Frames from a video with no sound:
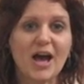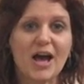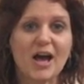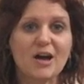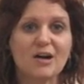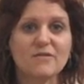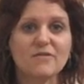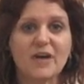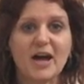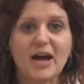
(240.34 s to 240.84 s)

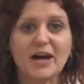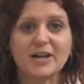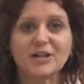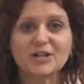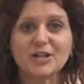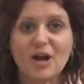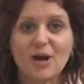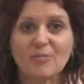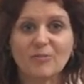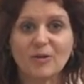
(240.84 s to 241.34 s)
have
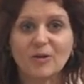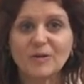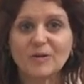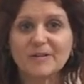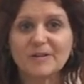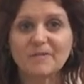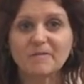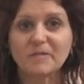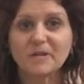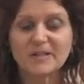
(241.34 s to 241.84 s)
anatomical
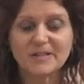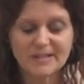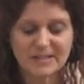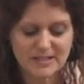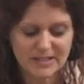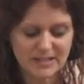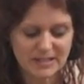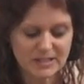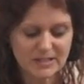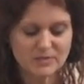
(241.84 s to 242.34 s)

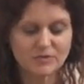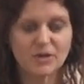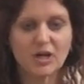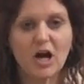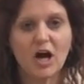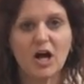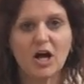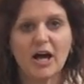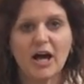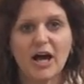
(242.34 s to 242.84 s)
differences, we
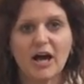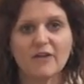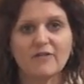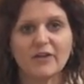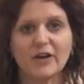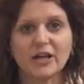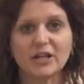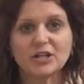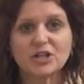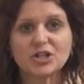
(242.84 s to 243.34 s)
all
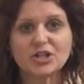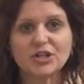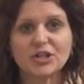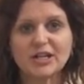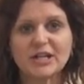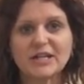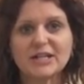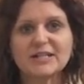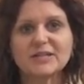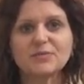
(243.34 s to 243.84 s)
have
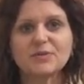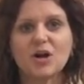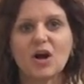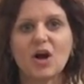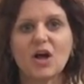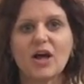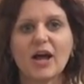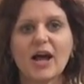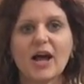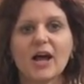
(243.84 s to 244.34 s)
injuries, we
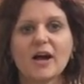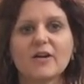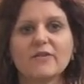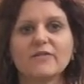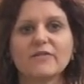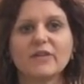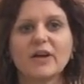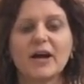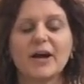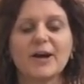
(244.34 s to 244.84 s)
all have
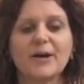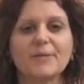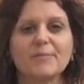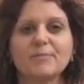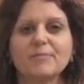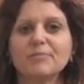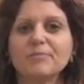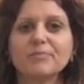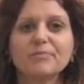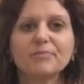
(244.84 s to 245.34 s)

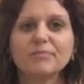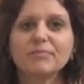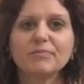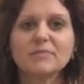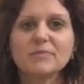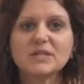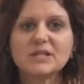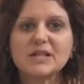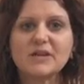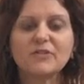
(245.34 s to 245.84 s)

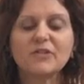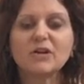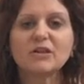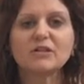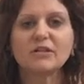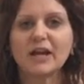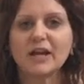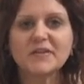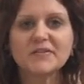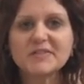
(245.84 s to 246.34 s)

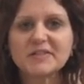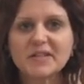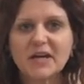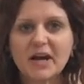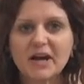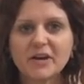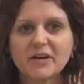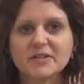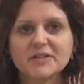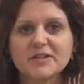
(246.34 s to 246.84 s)
different
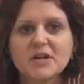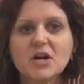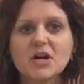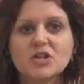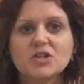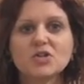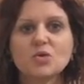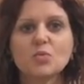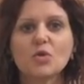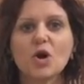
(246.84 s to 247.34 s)
lifestyles.
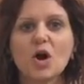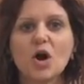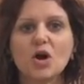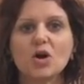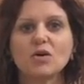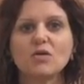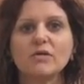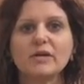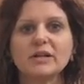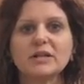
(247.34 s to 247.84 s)
So we're
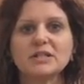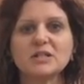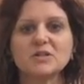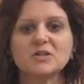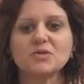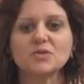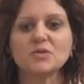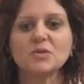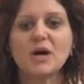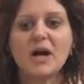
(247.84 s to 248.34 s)
all going
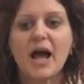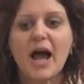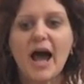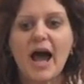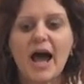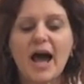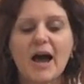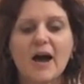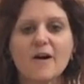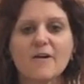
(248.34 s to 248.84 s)
to
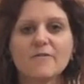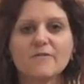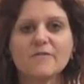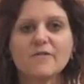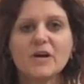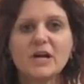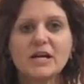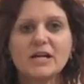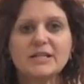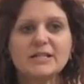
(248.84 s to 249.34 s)

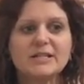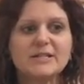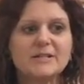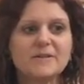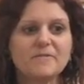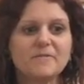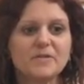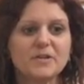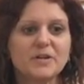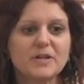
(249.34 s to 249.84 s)
have
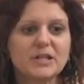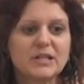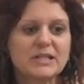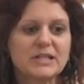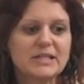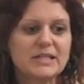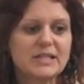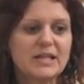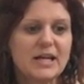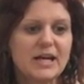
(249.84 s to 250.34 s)

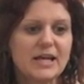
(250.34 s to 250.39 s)
different